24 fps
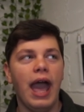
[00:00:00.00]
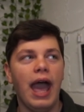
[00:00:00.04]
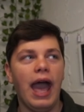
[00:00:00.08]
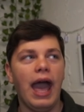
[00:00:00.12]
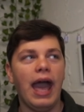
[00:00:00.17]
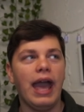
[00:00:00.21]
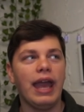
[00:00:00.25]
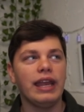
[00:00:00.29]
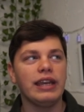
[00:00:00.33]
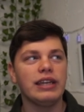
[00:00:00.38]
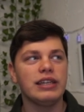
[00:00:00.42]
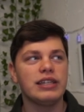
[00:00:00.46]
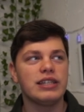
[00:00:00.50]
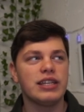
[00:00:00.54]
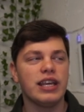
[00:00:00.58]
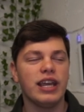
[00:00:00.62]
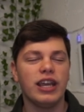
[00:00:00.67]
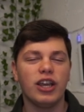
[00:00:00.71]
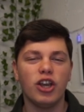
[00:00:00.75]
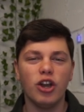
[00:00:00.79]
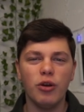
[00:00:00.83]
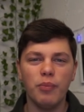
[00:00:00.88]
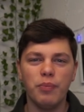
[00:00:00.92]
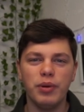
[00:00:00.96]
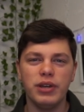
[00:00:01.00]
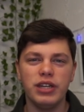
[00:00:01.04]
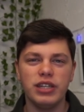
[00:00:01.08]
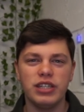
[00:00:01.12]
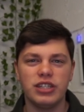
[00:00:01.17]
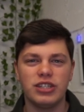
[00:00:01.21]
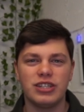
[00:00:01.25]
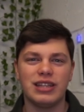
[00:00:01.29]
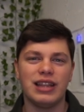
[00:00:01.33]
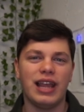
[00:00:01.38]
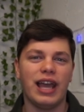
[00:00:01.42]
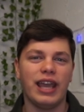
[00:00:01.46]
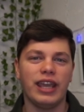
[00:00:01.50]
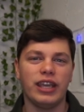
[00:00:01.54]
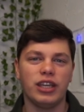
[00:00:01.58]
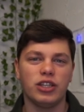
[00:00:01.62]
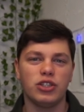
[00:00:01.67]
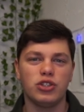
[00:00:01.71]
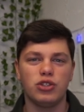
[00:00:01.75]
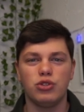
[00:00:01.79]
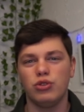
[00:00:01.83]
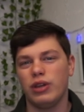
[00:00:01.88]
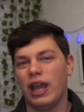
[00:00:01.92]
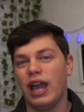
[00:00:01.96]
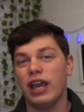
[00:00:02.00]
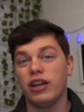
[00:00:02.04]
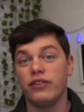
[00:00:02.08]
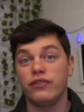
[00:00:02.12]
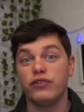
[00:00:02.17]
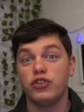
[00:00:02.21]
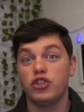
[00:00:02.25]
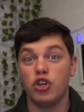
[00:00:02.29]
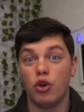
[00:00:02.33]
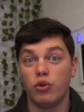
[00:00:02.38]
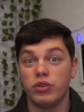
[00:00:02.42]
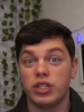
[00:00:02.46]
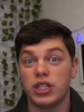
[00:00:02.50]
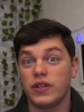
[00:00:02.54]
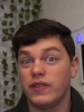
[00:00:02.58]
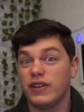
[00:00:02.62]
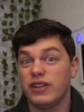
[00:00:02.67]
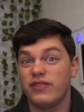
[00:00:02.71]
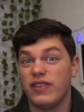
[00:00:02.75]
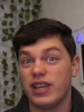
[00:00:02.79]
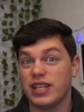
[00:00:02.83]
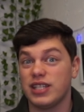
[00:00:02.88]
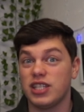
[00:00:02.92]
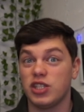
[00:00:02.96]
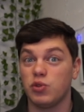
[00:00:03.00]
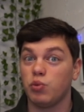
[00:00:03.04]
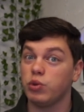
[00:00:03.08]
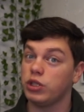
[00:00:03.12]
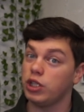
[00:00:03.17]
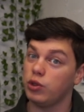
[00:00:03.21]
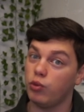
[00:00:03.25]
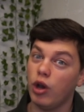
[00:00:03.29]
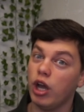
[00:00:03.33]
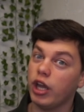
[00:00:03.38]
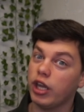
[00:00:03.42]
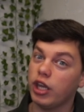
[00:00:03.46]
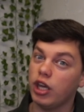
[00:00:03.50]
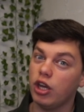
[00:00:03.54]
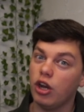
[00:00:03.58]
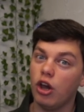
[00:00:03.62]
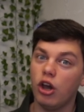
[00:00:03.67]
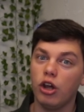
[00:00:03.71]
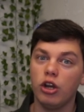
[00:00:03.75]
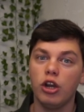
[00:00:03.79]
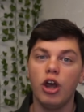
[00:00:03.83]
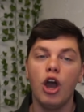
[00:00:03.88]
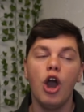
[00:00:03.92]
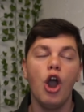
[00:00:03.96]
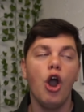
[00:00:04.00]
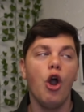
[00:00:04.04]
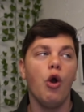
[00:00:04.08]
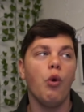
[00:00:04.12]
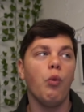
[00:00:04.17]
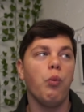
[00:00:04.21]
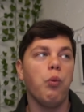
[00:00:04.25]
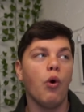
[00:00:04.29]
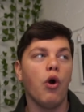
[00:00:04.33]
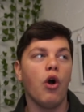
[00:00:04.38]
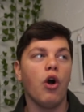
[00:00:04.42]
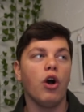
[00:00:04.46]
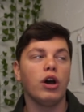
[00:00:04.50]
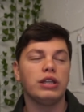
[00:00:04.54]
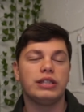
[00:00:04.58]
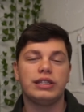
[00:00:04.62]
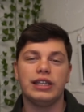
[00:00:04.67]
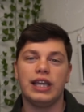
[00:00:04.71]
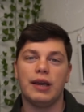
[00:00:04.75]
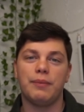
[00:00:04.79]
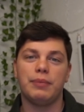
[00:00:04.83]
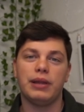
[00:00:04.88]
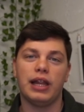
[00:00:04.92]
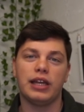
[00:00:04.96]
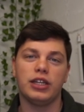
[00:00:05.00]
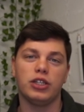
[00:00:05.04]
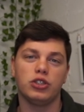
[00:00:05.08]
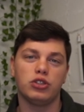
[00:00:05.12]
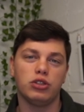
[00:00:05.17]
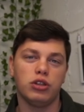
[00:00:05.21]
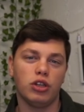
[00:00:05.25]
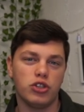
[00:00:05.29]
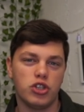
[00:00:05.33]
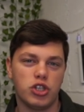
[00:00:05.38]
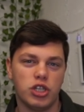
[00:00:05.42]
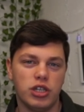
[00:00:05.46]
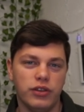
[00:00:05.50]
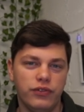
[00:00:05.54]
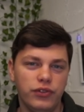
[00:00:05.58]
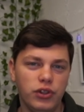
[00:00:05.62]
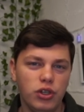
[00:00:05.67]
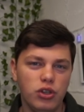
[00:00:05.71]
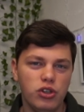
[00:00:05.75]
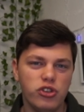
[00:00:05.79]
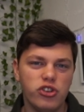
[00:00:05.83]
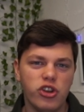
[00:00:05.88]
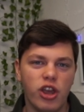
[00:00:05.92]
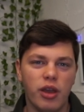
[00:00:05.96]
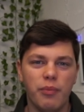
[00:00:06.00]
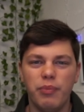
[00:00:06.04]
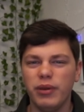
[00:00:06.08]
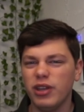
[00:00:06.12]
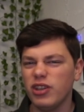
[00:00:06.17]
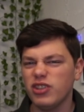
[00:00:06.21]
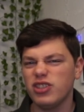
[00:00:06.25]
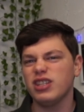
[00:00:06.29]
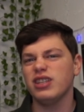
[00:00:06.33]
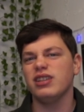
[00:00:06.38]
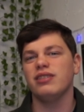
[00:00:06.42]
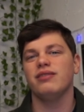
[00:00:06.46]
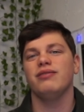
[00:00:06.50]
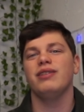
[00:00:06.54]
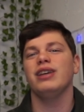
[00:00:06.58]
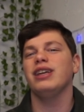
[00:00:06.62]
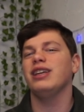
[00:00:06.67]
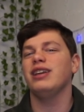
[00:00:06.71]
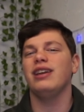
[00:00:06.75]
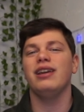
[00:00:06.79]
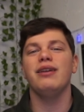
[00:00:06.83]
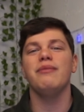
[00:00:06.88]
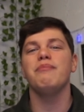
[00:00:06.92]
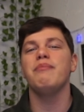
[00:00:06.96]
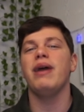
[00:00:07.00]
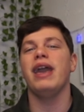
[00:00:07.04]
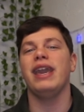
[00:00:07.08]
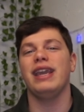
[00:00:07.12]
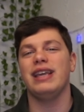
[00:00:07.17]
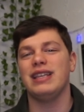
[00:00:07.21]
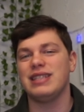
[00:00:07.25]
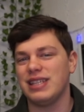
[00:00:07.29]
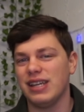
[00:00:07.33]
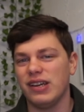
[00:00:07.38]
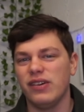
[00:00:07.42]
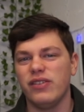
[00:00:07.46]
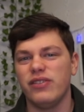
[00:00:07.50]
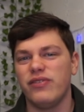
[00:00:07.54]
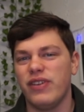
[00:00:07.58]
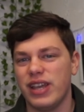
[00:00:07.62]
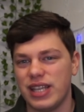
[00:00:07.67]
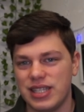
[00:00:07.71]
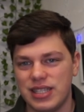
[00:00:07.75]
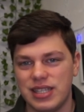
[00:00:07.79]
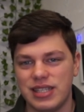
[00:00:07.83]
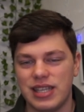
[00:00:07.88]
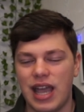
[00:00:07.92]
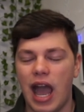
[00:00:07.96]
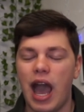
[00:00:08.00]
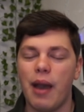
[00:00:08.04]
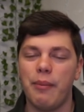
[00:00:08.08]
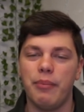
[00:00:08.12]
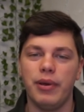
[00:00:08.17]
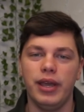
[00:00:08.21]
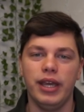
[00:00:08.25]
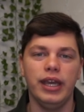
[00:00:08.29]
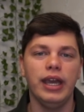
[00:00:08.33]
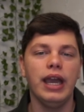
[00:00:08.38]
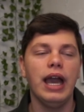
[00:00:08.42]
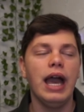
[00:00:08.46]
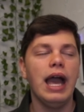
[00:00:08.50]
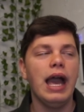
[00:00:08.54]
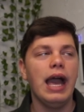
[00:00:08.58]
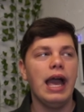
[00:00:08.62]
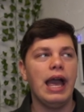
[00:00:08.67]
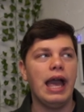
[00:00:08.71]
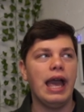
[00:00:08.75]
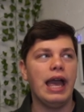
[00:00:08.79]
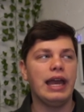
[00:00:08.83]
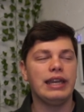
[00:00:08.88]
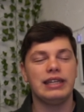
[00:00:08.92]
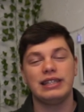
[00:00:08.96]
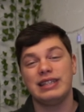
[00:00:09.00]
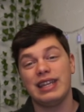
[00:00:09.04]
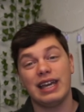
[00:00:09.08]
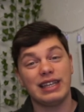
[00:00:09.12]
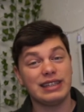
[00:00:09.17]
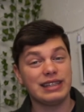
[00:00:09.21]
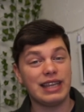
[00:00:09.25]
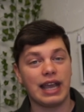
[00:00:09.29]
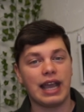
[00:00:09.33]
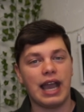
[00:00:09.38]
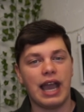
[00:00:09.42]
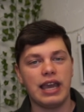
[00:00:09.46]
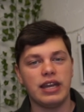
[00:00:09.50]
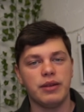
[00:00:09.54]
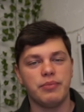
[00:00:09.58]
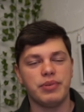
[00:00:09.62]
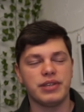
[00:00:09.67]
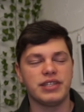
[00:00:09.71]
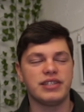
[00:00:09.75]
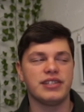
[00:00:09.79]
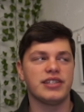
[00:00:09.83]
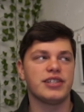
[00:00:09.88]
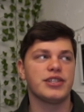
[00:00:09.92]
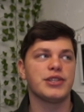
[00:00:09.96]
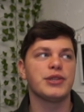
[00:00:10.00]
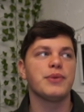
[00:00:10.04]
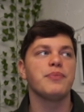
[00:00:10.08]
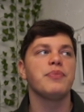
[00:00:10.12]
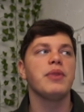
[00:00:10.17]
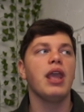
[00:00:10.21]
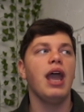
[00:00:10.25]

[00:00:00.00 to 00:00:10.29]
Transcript: and uh, companies like to kind of show their investors what they're working on, what they are planning to launch in the future, because it, it, it makes their investors happy and that, that kind of business.